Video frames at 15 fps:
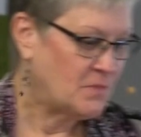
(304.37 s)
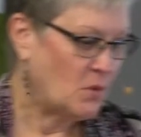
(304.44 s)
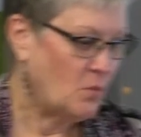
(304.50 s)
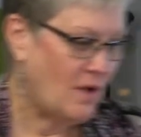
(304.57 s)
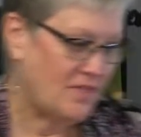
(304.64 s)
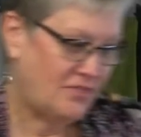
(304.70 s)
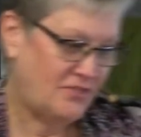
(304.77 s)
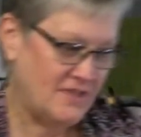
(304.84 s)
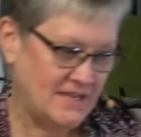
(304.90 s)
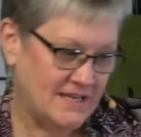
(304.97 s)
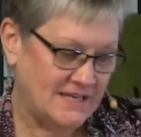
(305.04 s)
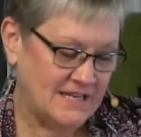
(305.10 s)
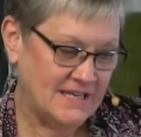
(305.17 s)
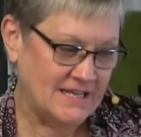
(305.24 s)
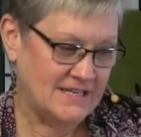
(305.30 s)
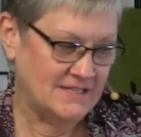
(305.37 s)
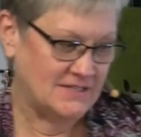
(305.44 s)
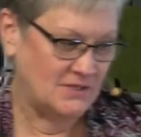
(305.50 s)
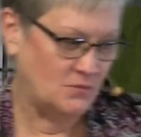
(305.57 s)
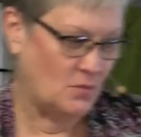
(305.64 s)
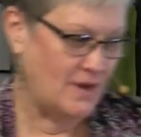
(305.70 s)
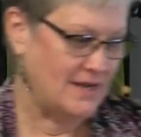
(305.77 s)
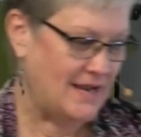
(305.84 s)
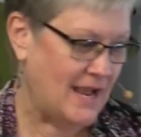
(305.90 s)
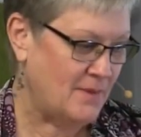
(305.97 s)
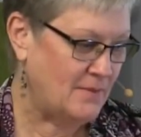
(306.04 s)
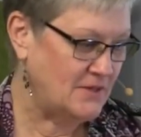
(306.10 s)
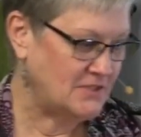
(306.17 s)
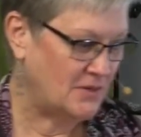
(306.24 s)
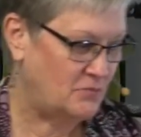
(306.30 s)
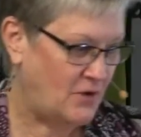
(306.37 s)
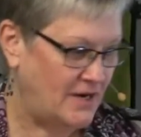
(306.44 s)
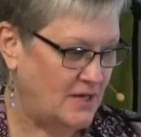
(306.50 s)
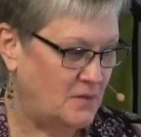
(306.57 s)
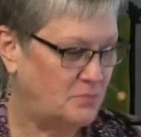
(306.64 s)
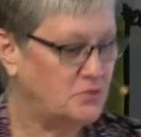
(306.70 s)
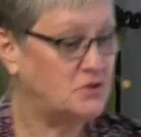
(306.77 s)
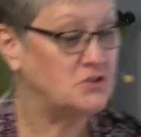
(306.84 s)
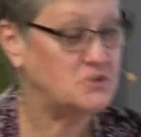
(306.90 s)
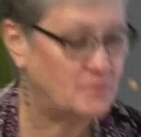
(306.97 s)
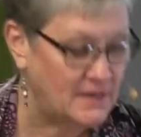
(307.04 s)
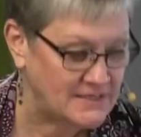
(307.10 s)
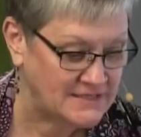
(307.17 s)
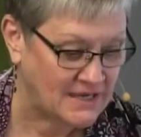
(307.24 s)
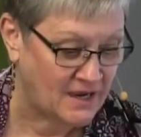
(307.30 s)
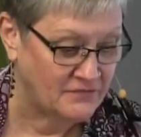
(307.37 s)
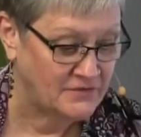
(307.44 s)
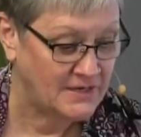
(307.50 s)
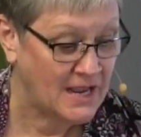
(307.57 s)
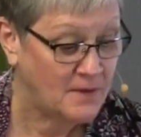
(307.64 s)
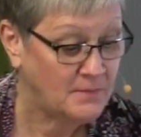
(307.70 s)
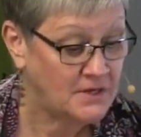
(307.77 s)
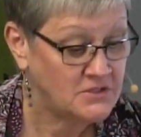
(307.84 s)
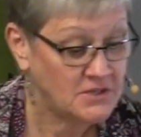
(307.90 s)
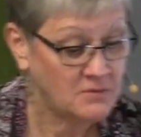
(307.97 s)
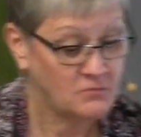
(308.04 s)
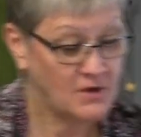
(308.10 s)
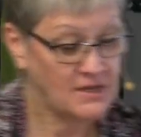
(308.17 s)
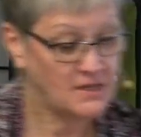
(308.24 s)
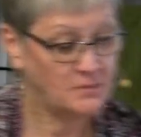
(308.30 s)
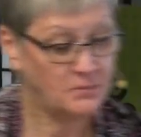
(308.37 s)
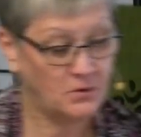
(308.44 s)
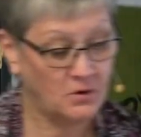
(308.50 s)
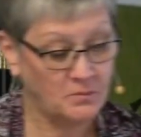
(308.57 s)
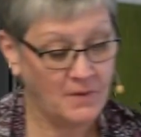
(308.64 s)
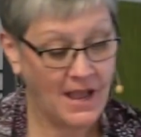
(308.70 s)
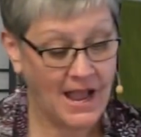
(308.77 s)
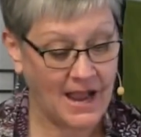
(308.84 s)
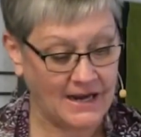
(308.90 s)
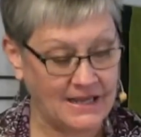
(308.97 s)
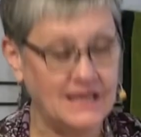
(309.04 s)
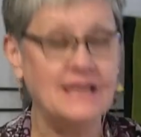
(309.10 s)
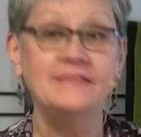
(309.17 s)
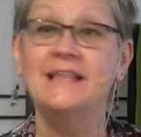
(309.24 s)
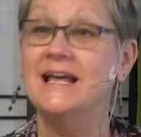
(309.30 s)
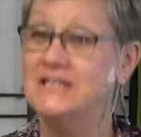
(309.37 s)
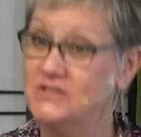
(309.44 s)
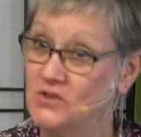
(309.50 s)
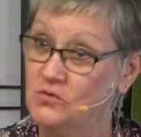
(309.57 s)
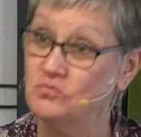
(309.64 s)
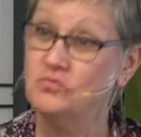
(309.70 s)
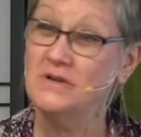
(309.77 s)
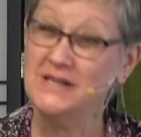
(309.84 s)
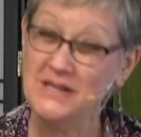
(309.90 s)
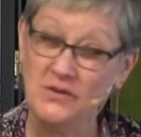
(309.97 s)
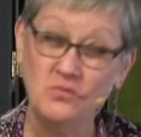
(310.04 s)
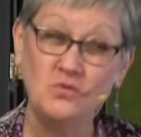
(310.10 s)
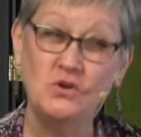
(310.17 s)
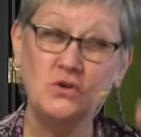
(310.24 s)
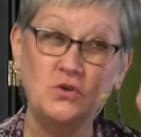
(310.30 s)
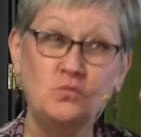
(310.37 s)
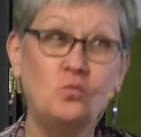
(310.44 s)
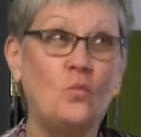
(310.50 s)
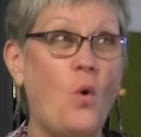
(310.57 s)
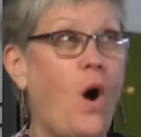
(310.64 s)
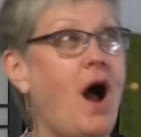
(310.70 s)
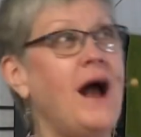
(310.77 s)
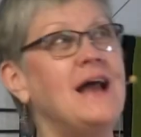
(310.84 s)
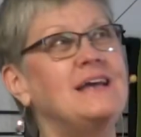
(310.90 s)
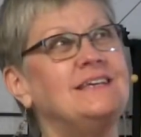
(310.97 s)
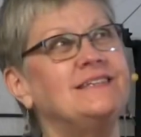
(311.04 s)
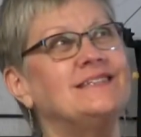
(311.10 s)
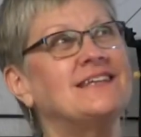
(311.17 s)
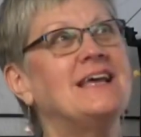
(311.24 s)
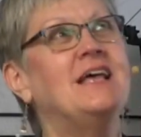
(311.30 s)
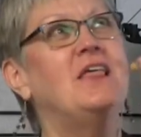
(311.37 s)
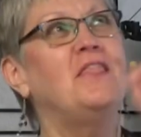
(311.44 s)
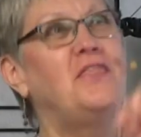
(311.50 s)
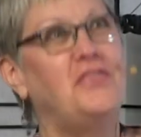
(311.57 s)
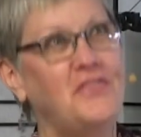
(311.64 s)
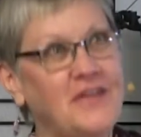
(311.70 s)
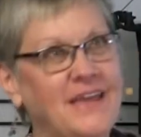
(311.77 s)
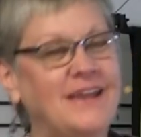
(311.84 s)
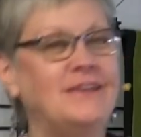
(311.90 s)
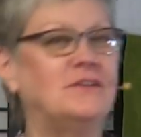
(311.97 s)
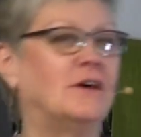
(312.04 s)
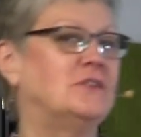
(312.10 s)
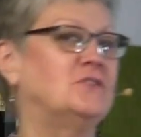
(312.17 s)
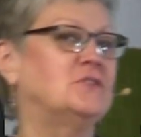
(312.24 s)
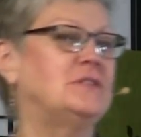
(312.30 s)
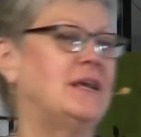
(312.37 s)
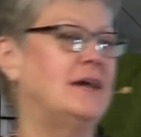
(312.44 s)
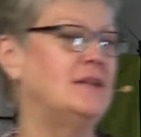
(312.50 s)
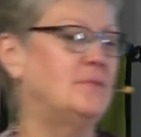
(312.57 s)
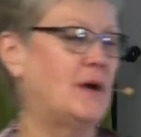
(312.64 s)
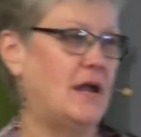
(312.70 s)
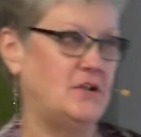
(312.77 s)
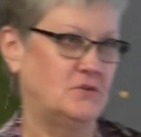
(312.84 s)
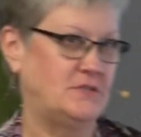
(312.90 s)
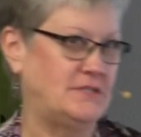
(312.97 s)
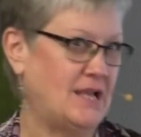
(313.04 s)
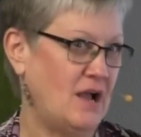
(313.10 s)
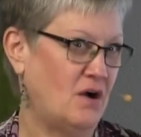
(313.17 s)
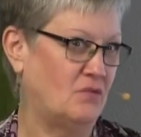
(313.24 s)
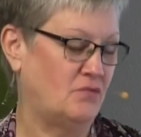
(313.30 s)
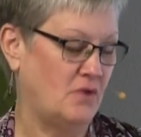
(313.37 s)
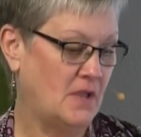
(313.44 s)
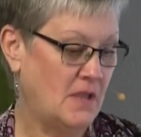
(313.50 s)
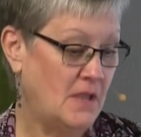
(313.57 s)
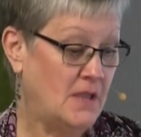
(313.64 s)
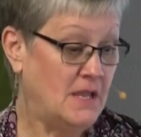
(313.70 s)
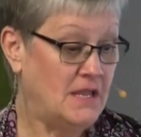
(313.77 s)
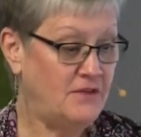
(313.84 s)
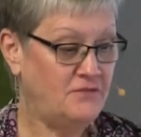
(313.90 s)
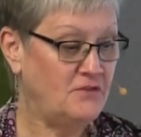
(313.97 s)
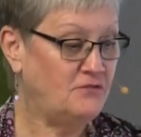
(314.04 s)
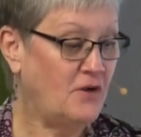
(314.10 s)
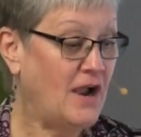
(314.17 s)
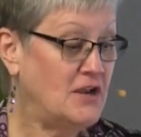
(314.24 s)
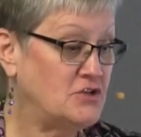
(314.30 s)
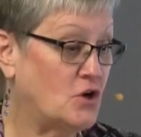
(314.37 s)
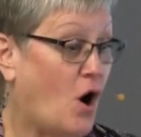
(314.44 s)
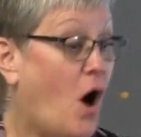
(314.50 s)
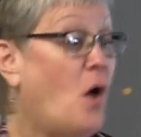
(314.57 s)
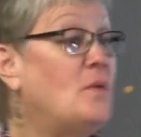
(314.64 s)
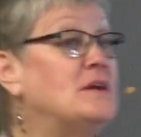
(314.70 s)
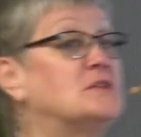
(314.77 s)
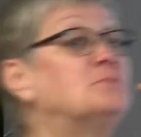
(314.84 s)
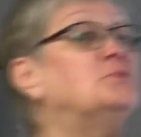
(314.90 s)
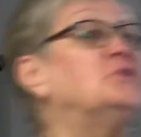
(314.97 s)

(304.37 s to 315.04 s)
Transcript: what thing it is and how much I'm ready to push myself and how much I'm ready to pull back. And that's a really wise thing to understand about yourself. If you find you're always